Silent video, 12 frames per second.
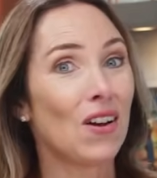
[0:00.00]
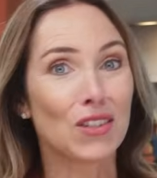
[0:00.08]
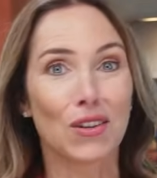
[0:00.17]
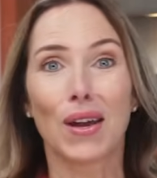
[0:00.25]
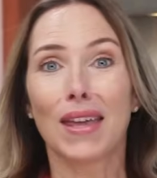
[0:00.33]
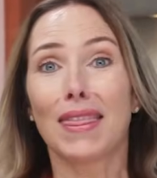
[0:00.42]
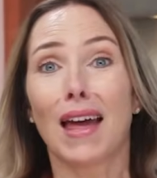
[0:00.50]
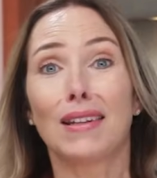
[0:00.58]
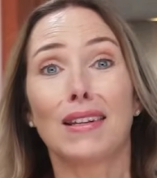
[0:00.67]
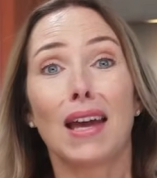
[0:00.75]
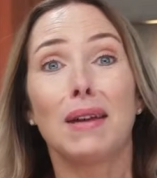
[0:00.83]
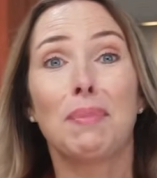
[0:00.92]
also hit
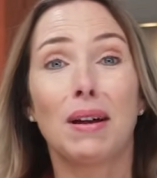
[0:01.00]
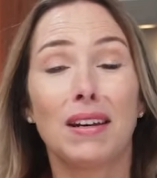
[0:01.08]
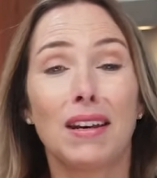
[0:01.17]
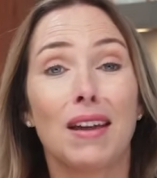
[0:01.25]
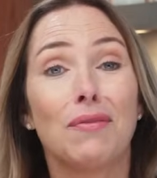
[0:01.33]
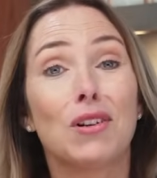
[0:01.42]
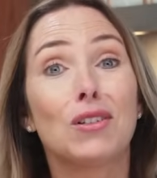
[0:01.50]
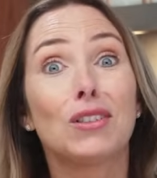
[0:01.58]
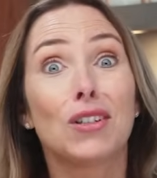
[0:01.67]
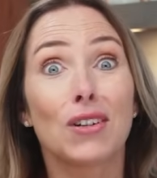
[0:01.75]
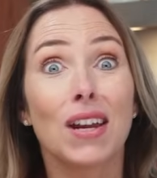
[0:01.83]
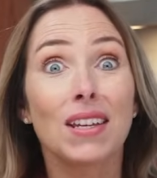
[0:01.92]
that like button if you're
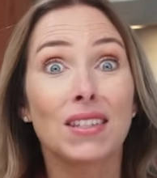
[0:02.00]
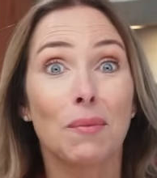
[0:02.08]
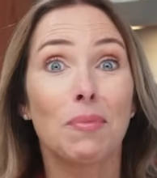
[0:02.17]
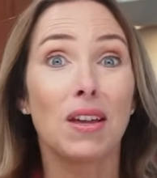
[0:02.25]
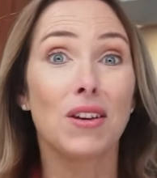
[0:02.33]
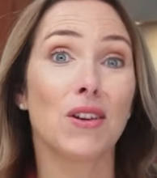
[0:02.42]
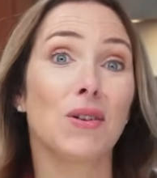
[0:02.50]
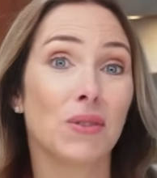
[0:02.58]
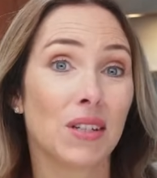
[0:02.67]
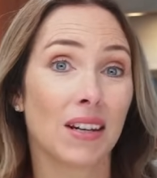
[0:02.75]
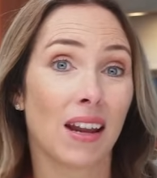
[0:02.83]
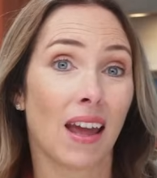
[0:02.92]
learning something
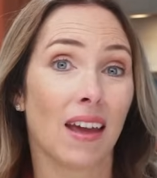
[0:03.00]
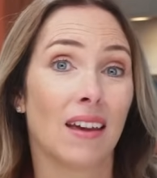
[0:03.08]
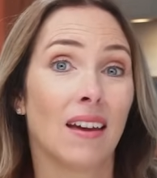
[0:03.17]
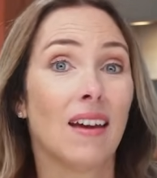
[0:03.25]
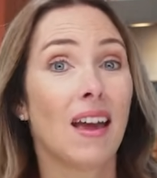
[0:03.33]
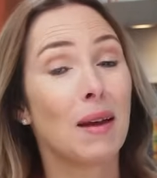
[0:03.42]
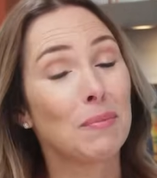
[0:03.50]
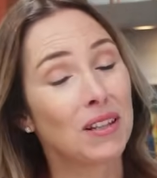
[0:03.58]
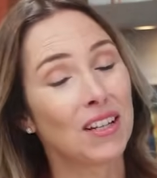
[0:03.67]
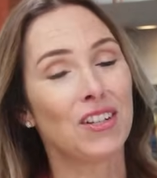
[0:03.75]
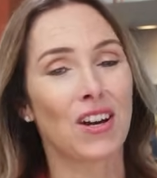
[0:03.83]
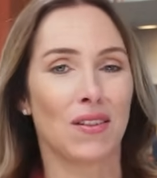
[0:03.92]
new today. And
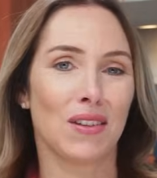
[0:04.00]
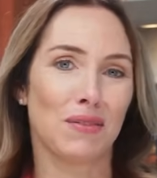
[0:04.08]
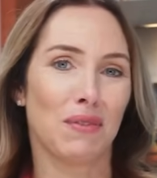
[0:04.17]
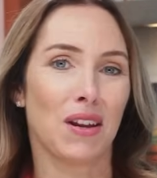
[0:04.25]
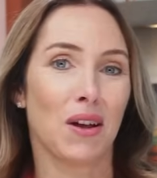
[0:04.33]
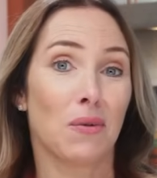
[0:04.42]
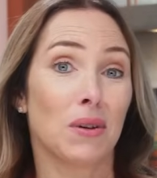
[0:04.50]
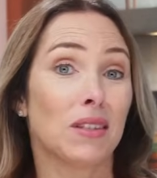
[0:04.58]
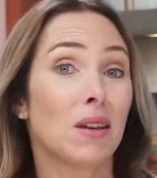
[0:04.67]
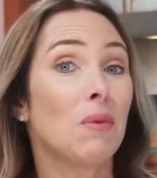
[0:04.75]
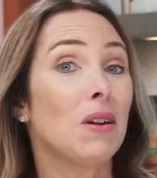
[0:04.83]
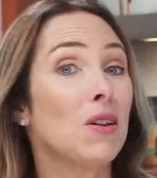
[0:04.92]
please share this video with
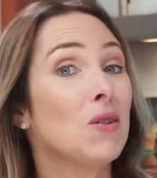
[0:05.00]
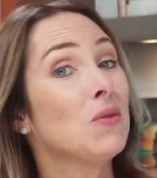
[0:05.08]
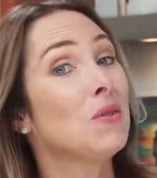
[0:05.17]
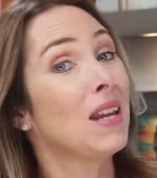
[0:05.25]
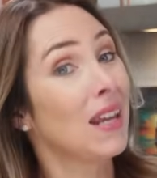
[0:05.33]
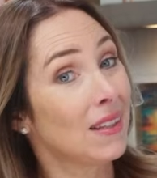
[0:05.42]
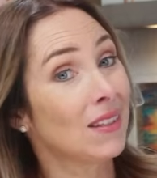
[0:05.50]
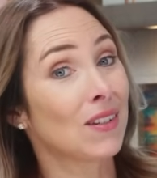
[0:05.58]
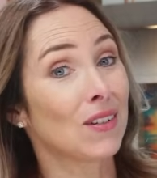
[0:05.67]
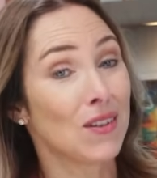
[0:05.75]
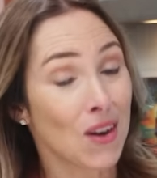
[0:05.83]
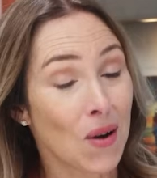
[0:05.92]
someone who needs
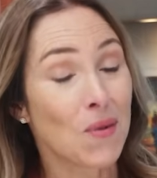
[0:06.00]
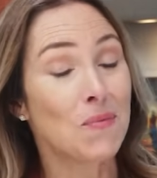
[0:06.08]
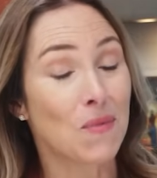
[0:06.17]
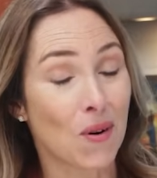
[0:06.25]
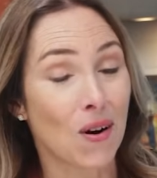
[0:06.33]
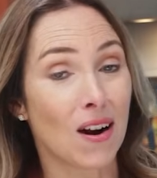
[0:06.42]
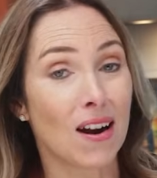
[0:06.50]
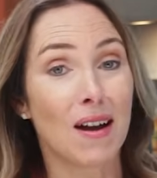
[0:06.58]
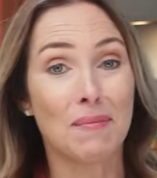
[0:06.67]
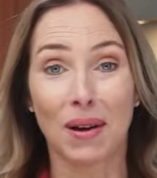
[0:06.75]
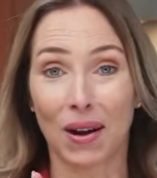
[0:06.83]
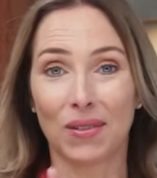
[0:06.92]
to know more
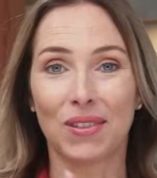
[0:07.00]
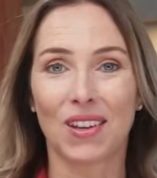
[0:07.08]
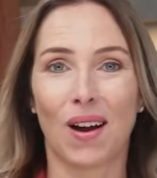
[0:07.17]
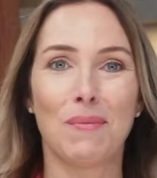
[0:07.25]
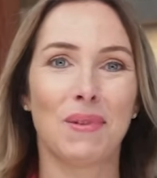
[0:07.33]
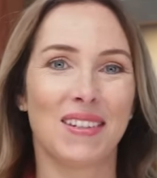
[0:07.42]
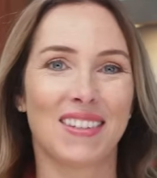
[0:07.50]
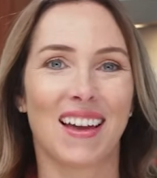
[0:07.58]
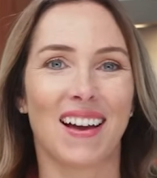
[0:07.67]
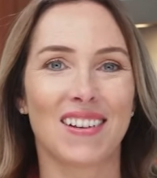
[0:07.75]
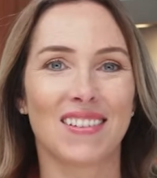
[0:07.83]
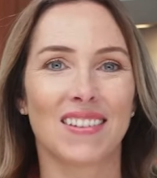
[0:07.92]
about zombie
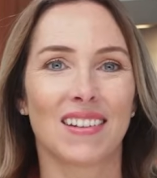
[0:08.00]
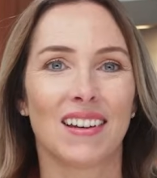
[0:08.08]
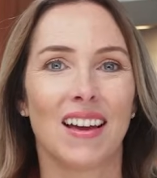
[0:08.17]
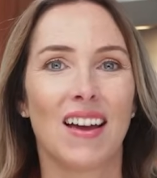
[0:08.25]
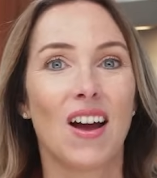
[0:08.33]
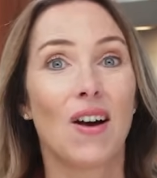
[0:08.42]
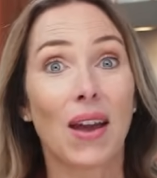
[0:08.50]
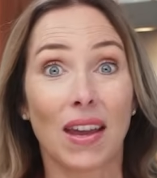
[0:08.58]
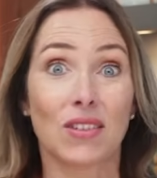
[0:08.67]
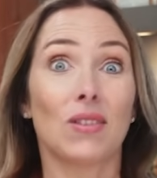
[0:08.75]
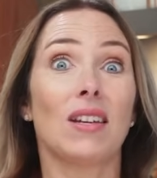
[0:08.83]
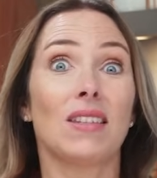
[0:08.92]
cells.
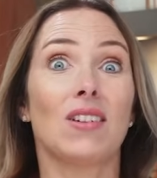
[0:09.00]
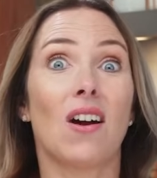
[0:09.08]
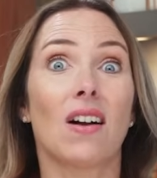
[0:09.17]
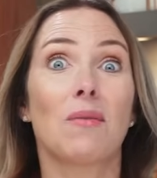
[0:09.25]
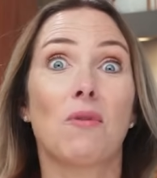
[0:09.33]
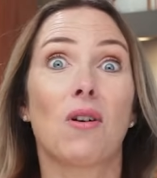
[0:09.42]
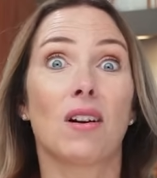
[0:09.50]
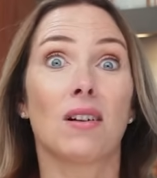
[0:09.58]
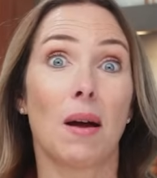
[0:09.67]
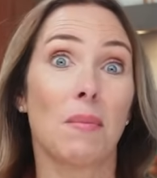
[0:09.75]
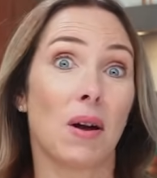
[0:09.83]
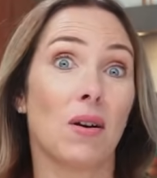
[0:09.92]
Okay, so let's talk
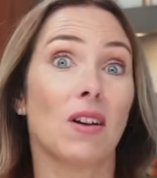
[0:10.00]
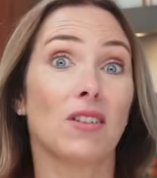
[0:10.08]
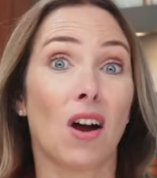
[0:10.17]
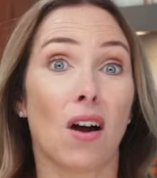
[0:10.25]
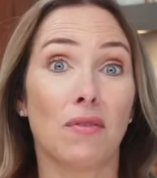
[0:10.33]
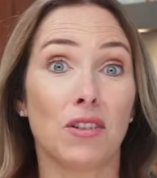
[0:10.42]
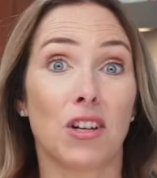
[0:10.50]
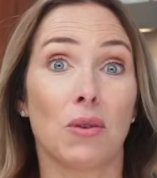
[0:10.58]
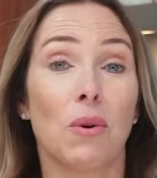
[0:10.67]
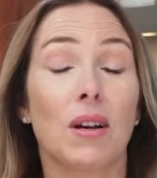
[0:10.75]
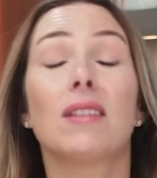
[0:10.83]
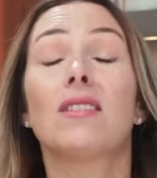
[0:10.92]
more about autophagy.
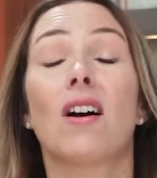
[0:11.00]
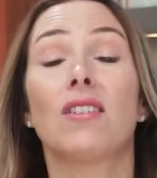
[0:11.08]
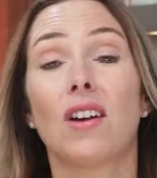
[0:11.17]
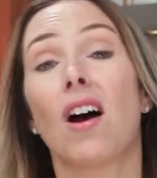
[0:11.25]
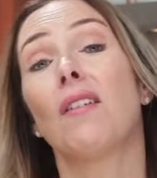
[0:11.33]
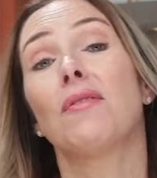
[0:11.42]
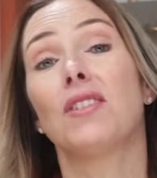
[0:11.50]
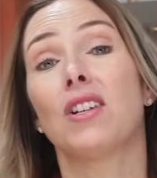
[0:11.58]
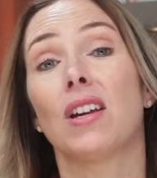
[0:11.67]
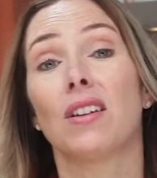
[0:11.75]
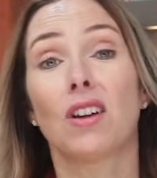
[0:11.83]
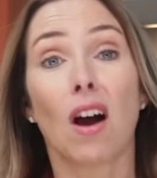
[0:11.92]
What is
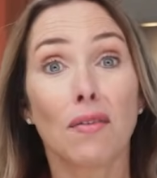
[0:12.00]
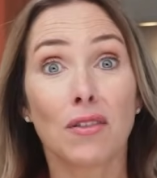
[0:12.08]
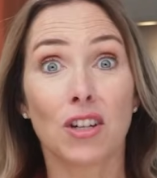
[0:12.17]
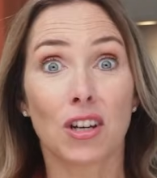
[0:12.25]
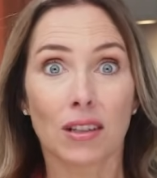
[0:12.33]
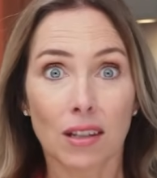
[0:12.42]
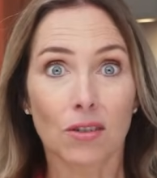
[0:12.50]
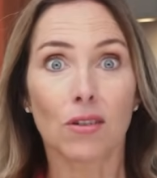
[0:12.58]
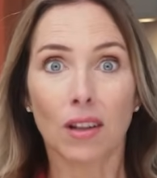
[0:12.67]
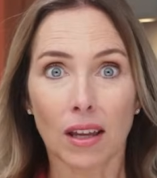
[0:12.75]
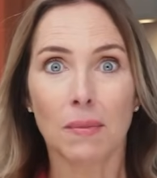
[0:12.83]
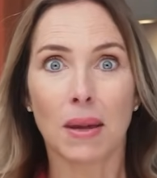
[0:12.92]
autophagy? Autophagy
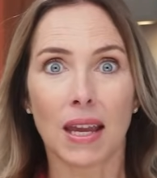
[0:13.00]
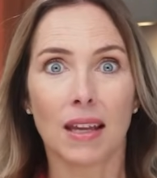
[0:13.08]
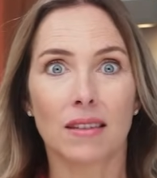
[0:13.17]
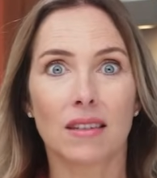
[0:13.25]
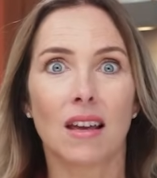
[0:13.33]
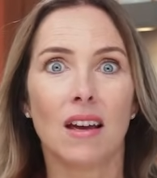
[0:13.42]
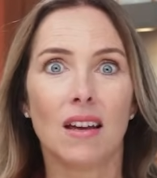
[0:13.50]
literally means